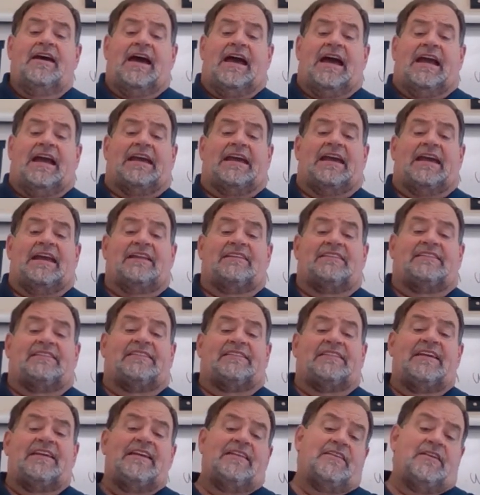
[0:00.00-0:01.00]
I can't
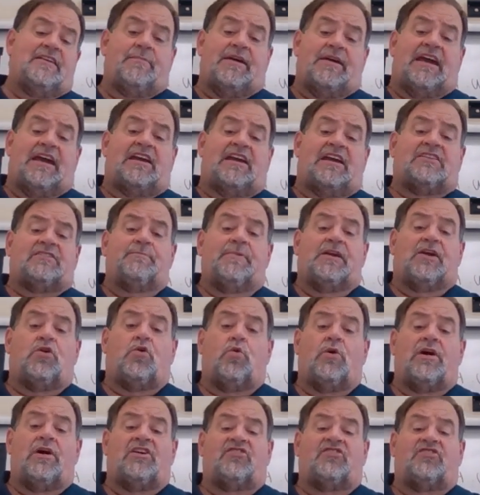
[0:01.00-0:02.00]
see them ask me
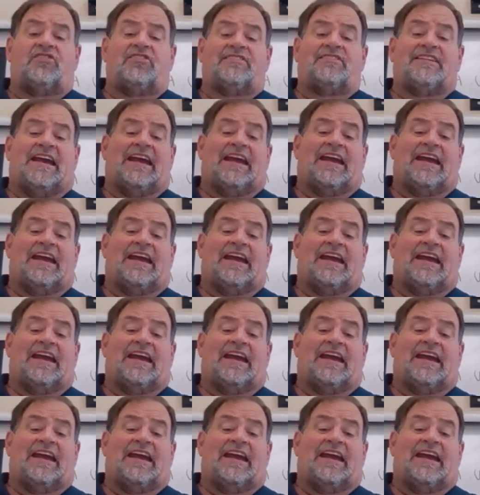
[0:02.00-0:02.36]
questions.